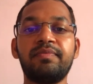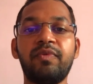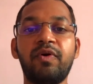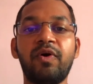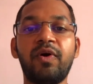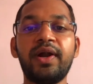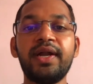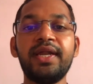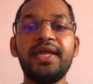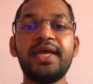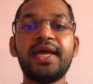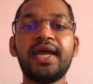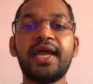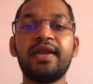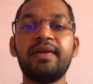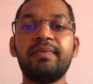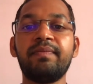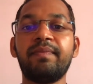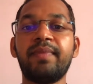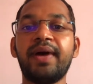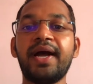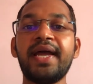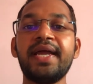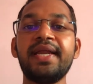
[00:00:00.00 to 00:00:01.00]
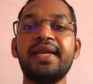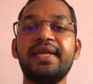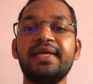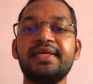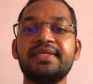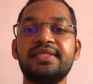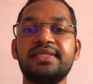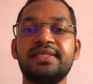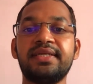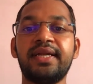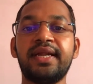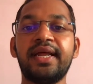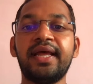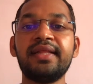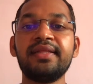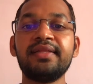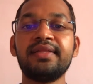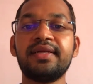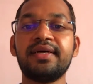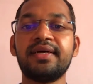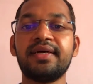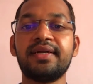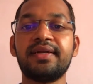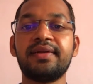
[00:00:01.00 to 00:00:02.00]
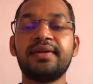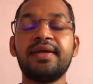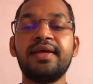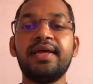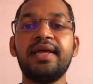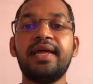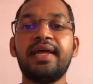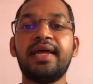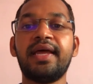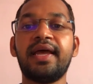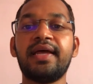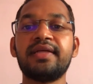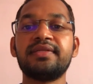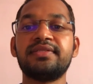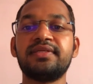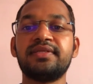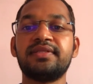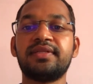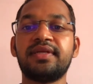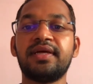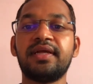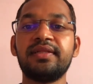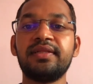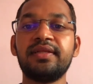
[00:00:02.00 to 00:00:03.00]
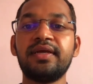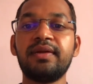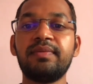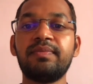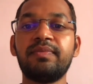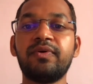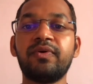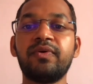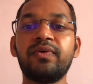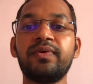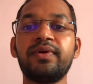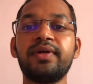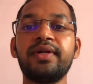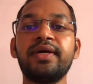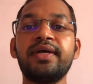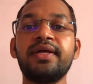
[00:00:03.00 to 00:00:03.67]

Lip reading: body and mind is strengthened as a thunderbolt.